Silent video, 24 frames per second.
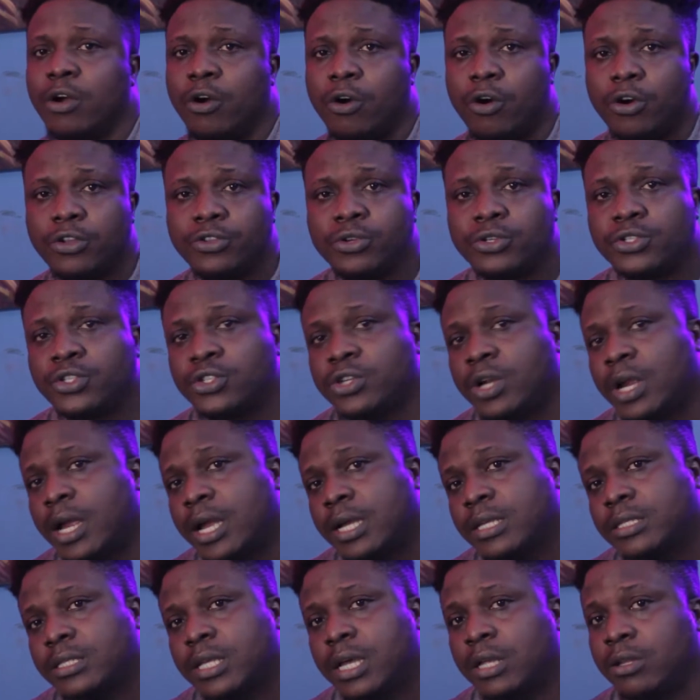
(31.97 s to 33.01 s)
audio
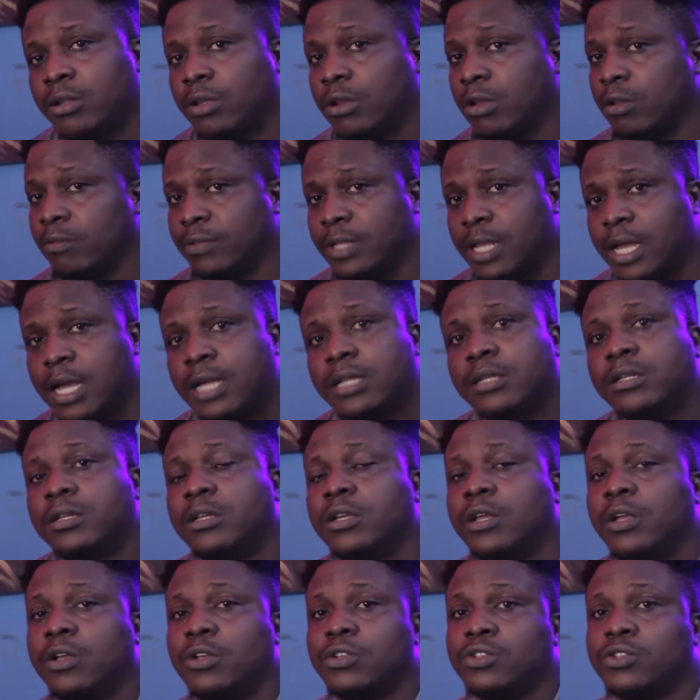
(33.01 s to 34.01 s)
tracks, and all of that.